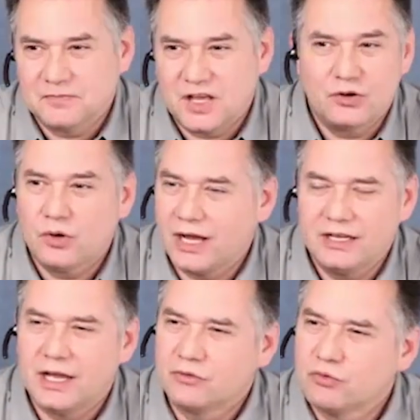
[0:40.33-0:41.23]
I don't know.
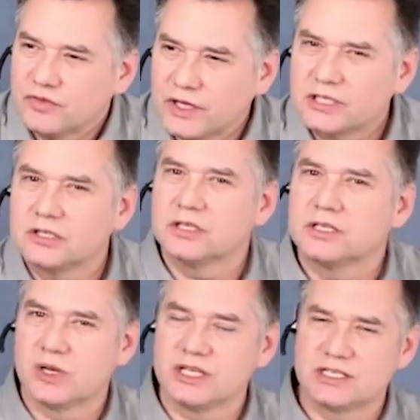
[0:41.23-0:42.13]
I reflect on
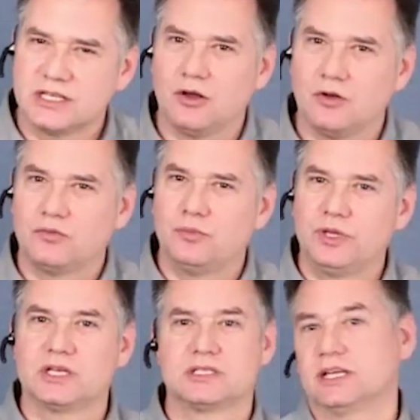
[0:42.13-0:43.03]
this myself,
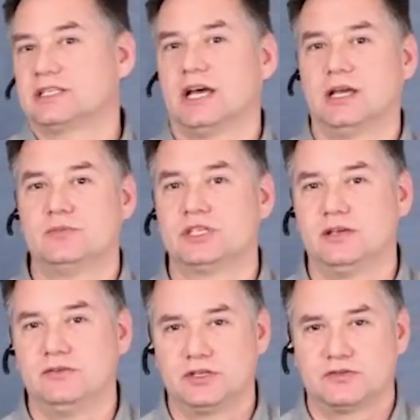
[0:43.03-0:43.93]
because like time
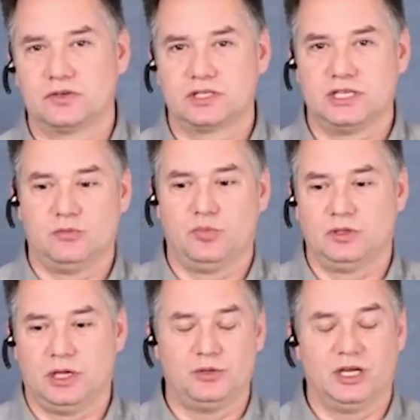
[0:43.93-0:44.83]
savings, for
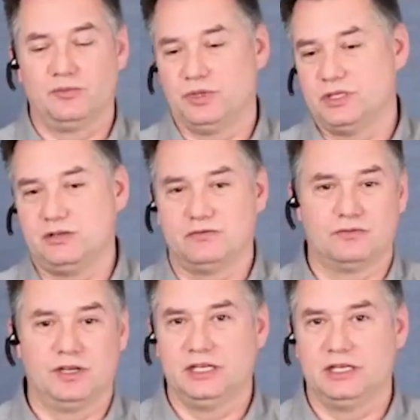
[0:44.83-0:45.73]
example, I mean, I'm busy
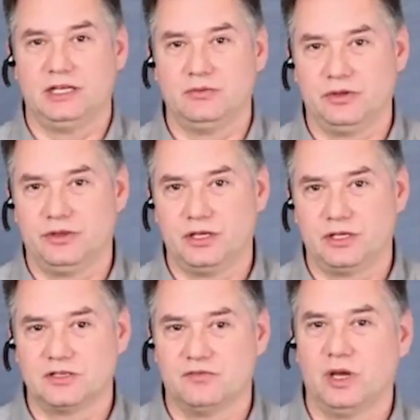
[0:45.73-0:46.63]
from day to day with
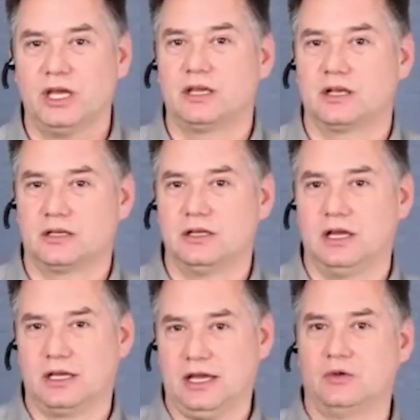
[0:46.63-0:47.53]
things. If my
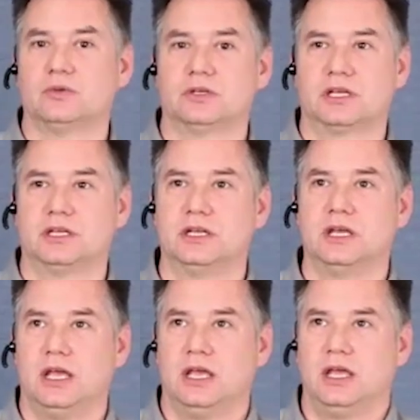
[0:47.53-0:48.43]
accountant can
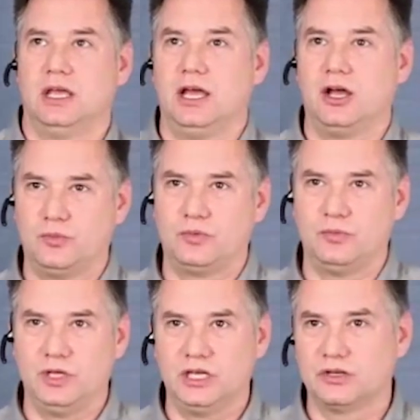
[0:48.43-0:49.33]
help
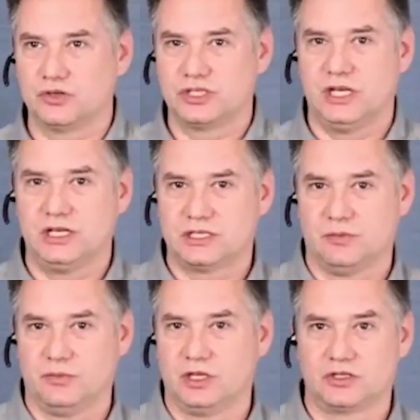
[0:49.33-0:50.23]
me understand
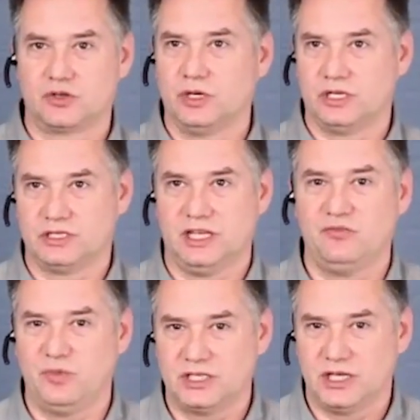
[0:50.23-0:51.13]
something that's going to
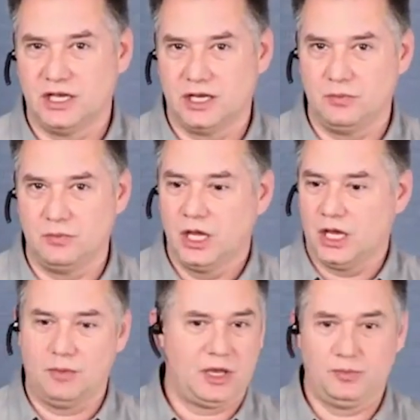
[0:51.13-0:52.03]
save me time,
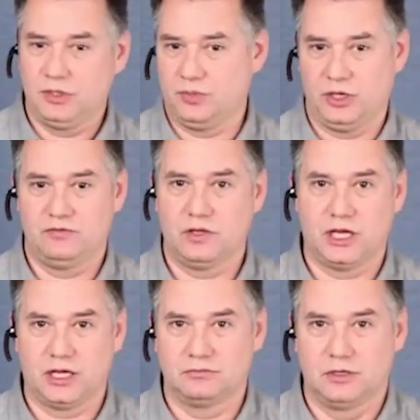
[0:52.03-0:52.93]
I'm happy to pay for
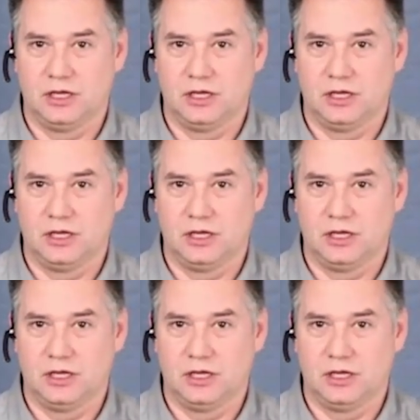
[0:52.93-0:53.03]
that.